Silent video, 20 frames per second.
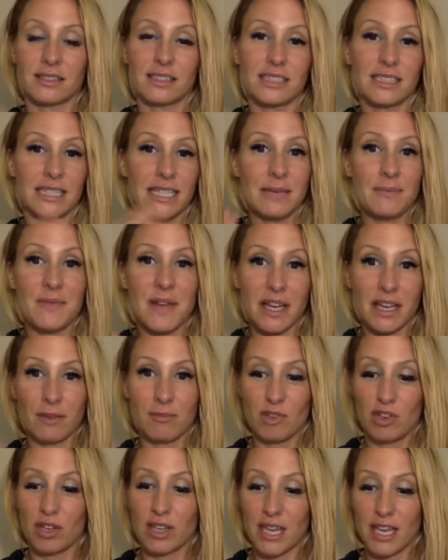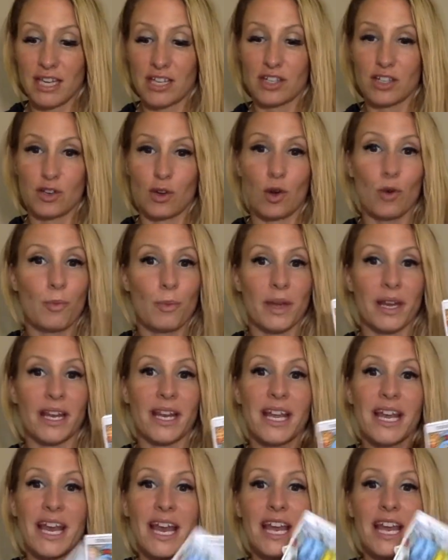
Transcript: to keep that communication open.